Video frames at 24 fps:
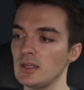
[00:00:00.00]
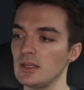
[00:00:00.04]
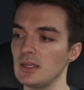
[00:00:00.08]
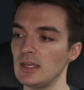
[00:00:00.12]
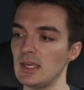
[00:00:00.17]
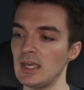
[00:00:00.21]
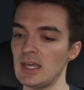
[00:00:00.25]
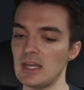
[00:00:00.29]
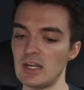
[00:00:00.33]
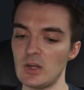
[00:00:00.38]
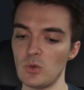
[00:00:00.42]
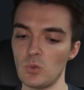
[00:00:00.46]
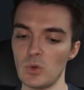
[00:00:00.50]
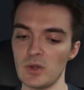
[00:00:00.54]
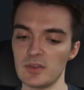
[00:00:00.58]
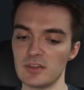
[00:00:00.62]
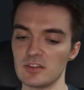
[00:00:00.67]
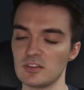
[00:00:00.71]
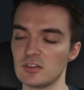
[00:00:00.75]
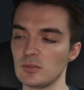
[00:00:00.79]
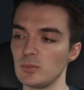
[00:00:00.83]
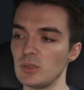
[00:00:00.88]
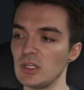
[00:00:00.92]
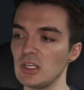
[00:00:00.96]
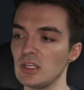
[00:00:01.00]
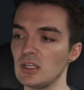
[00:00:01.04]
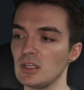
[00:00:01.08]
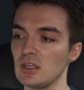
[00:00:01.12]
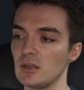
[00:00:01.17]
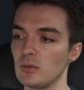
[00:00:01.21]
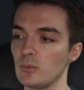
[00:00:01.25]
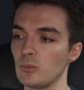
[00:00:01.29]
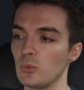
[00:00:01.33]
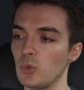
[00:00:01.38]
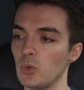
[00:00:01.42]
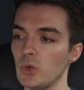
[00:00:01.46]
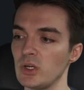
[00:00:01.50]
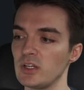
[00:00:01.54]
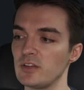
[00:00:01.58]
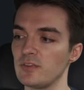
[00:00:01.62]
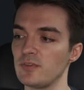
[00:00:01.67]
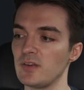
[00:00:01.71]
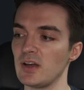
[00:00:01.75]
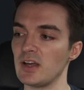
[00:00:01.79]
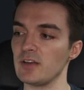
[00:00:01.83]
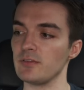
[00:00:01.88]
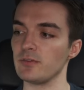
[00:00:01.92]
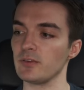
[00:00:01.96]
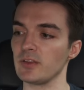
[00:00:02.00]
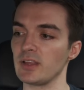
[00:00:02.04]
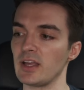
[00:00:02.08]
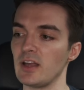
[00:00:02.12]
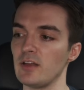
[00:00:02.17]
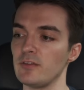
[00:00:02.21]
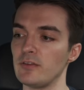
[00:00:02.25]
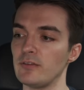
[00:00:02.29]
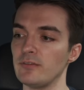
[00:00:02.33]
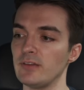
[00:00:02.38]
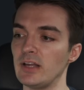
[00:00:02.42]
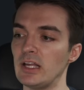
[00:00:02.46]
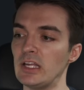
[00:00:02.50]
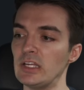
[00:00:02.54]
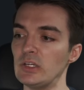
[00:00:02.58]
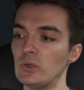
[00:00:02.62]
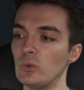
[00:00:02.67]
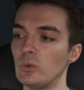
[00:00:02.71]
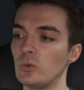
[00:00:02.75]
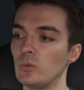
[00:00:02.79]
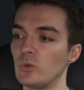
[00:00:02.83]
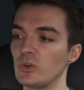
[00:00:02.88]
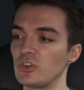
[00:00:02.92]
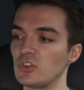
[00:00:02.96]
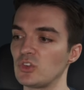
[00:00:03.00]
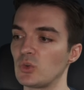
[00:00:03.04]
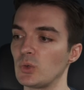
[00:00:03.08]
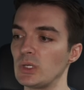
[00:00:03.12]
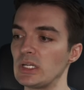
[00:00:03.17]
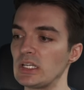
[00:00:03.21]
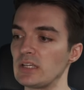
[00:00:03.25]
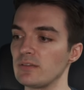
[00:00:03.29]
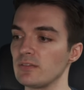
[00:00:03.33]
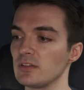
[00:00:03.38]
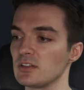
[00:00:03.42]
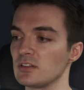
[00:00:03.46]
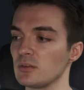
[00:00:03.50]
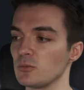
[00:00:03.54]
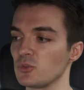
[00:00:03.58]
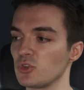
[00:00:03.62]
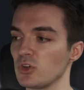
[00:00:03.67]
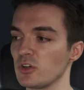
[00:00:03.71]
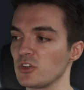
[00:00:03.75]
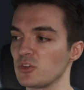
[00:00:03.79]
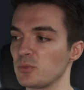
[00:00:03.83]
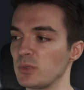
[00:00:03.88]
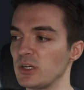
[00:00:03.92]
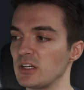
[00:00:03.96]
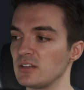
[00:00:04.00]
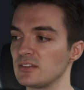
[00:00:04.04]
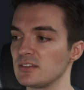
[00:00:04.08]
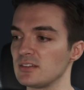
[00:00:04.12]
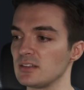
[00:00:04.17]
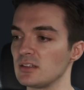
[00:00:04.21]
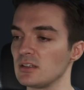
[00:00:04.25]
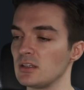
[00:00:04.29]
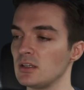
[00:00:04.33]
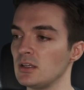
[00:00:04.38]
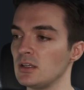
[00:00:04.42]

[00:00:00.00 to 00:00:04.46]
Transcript: And I want this to be 0.5 for the alpha value, which is going to give it some transparency.